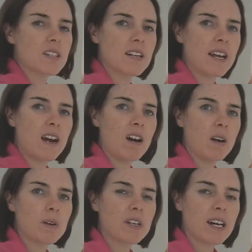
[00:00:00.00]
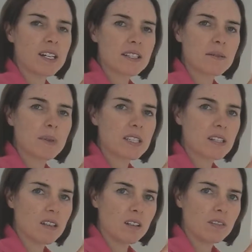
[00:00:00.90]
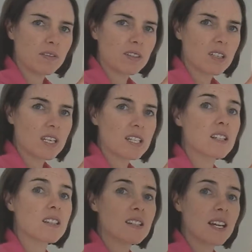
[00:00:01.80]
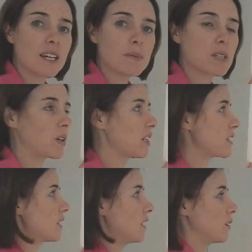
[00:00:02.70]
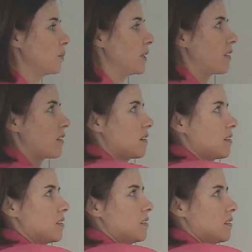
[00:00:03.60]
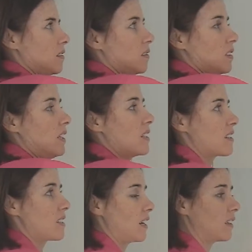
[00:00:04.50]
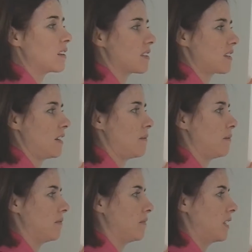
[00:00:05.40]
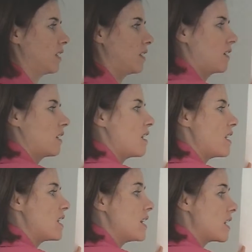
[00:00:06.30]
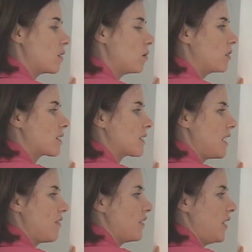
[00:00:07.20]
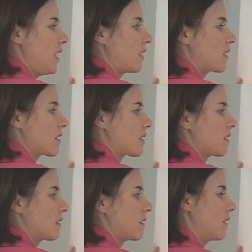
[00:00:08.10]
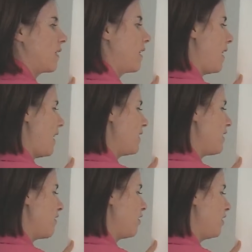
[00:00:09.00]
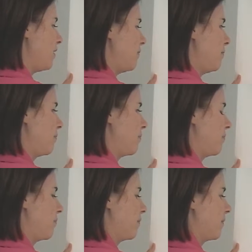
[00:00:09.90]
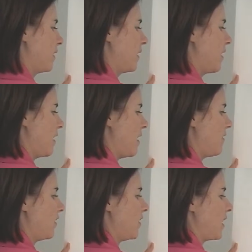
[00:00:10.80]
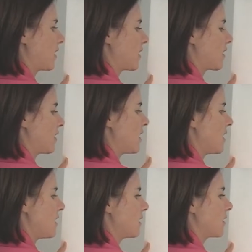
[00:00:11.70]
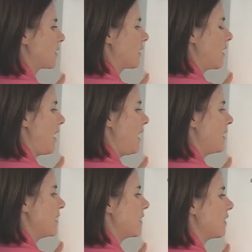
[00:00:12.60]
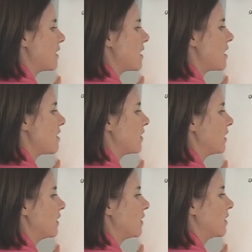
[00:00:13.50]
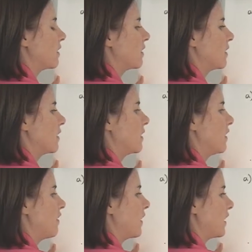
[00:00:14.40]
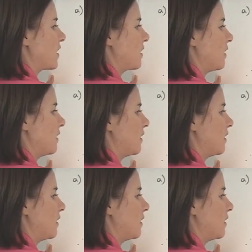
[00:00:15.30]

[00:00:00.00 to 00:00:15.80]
So now I want to ask myself, is it the same as what I started with? Well, yeah, it's exactly the same. It equals f of x, and therefore f of x is an even function.